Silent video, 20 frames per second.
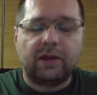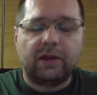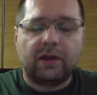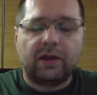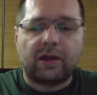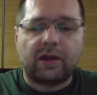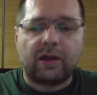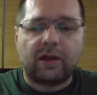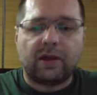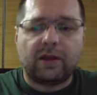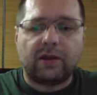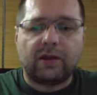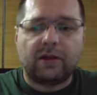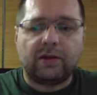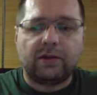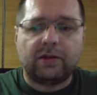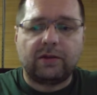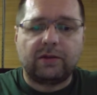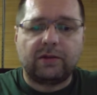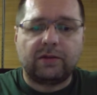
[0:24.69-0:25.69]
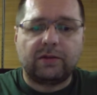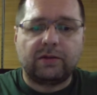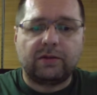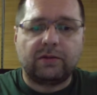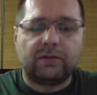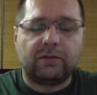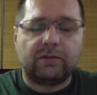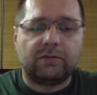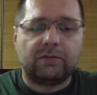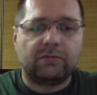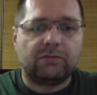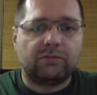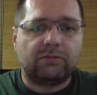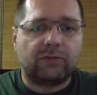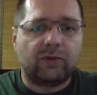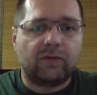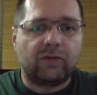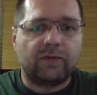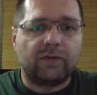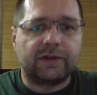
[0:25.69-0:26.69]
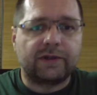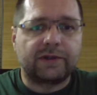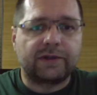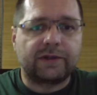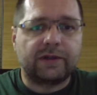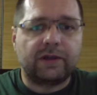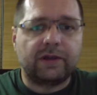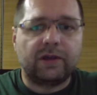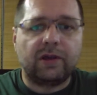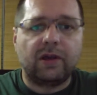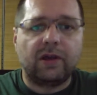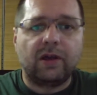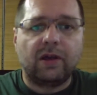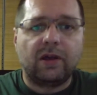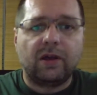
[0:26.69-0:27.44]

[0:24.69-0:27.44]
and you will see